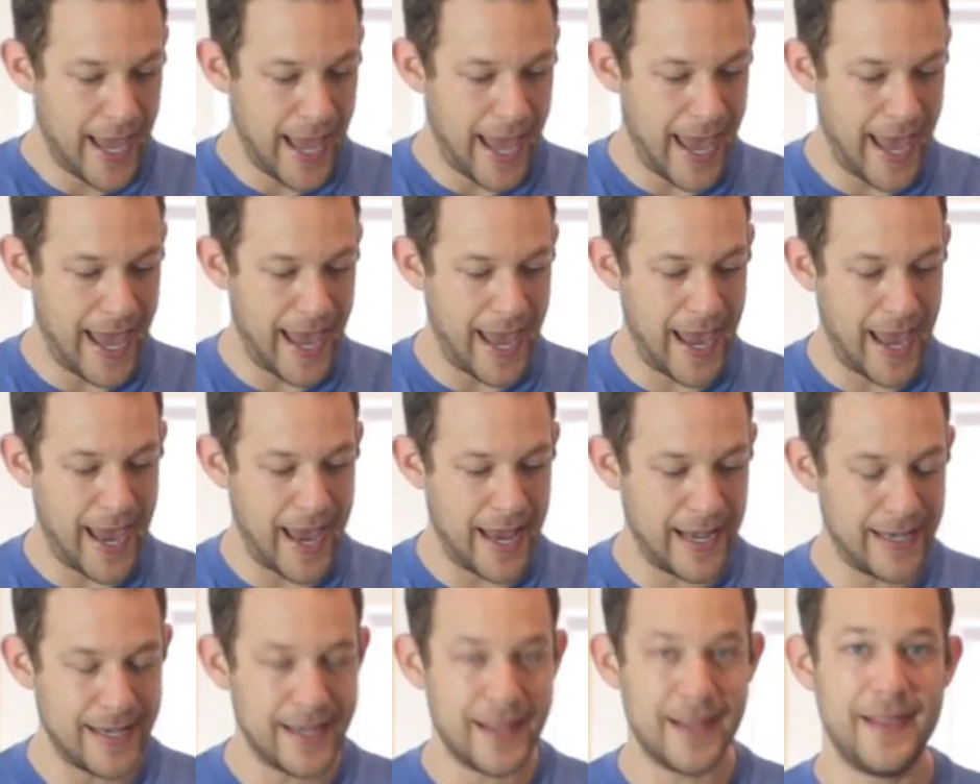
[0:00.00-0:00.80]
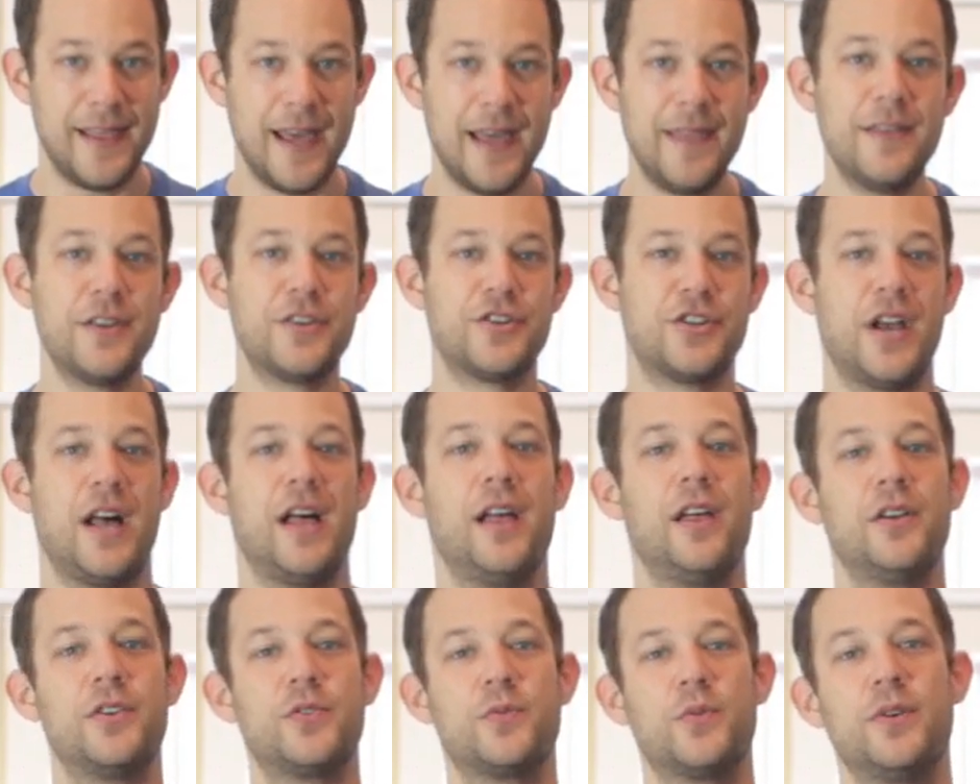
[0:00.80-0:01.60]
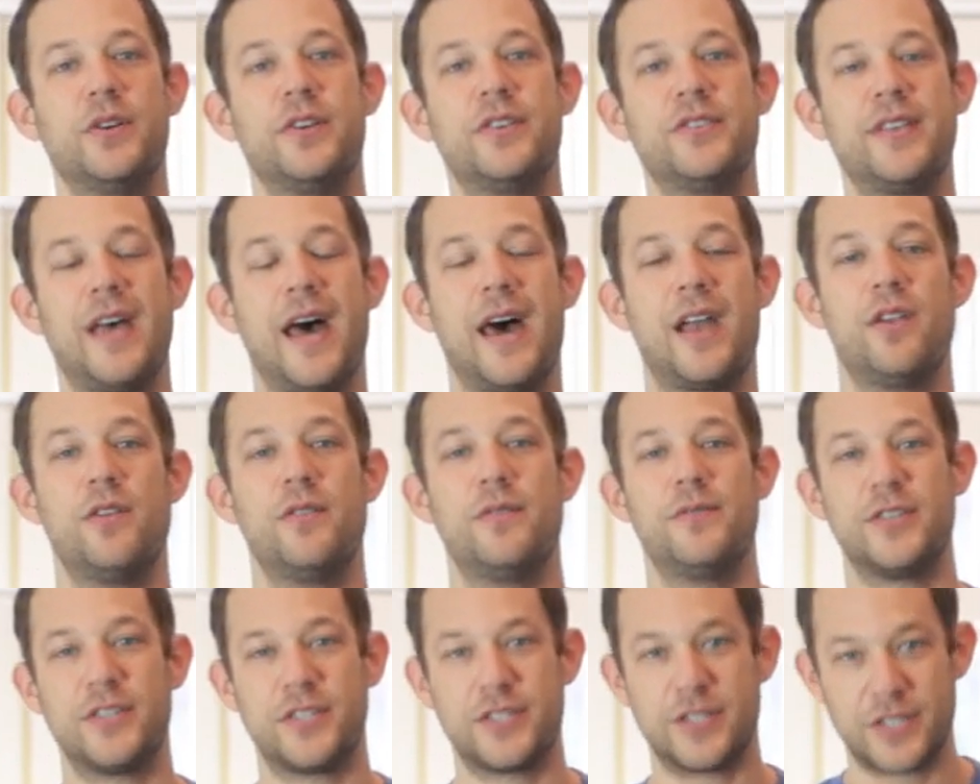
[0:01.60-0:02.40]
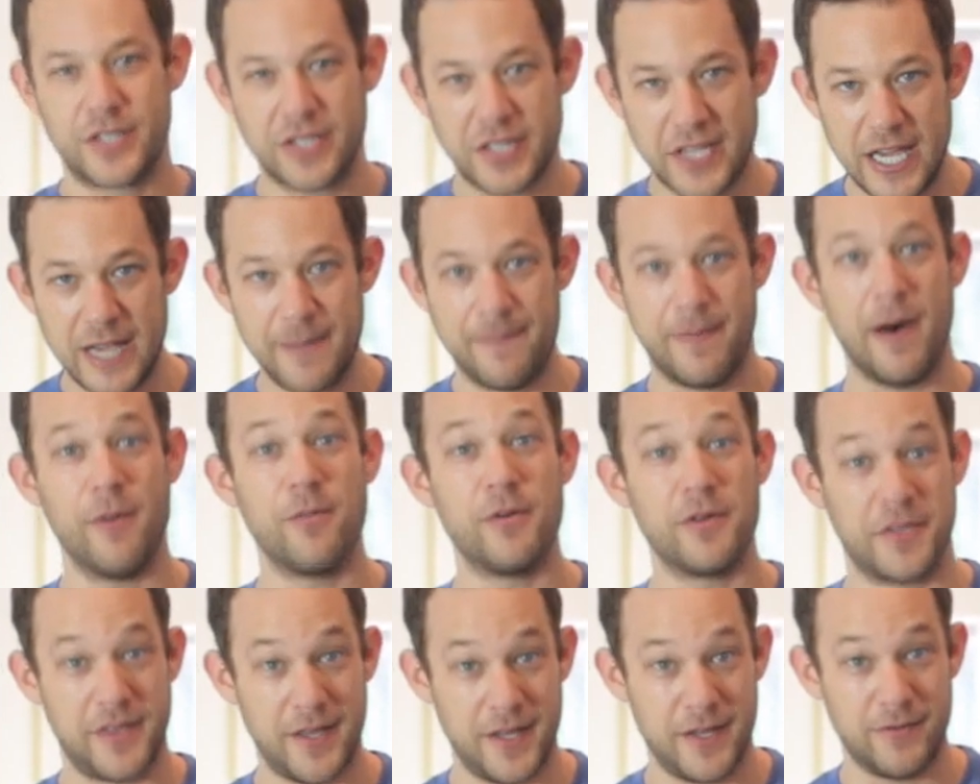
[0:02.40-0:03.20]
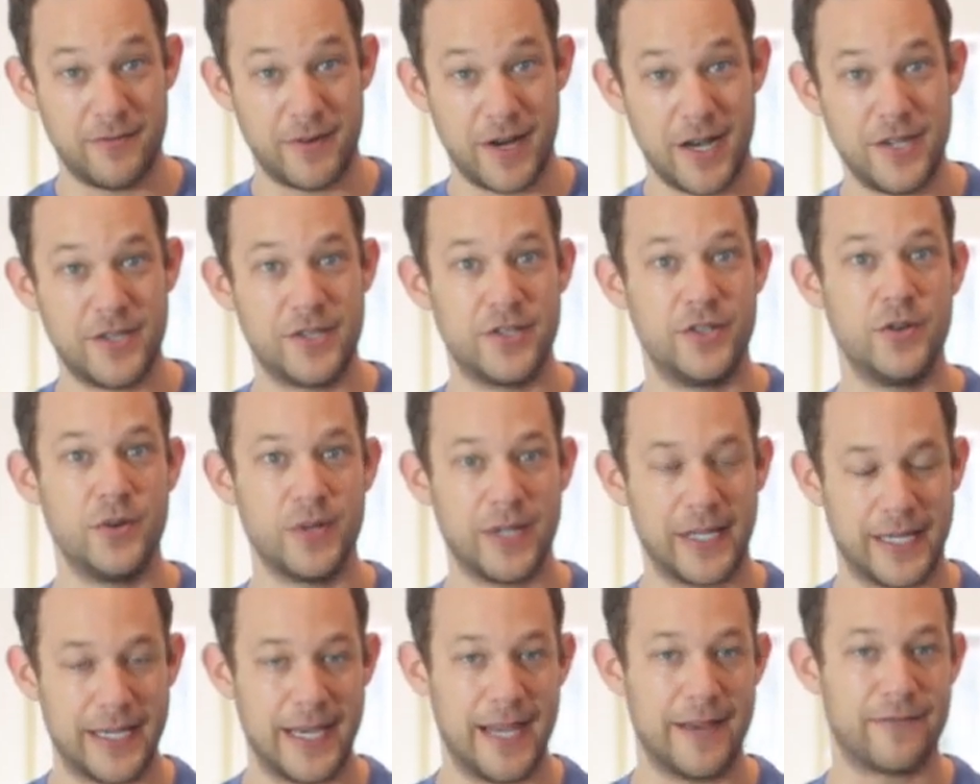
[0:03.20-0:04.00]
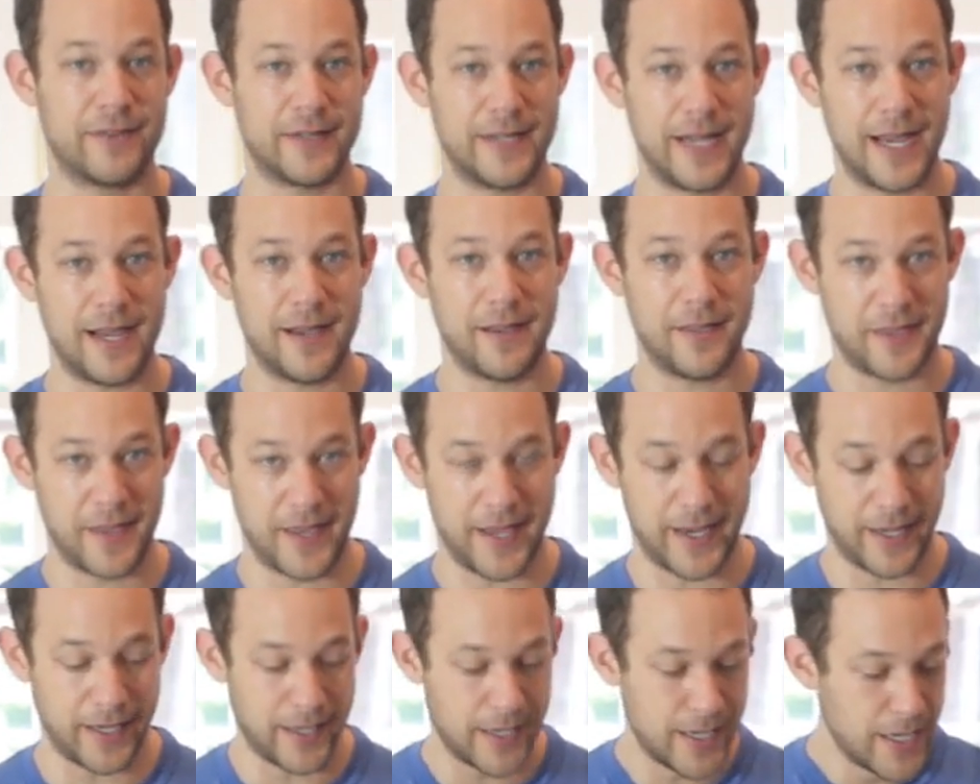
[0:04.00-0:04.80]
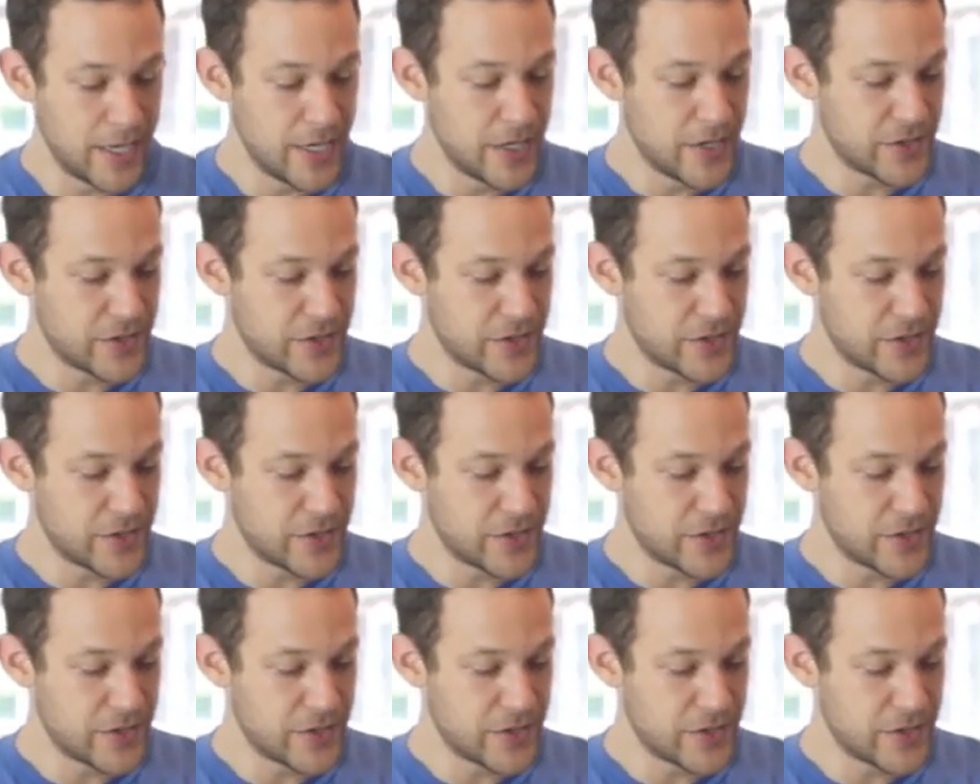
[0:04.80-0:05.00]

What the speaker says: And then the challenge was how to just keep up with it, right? To do it like an everyday thing.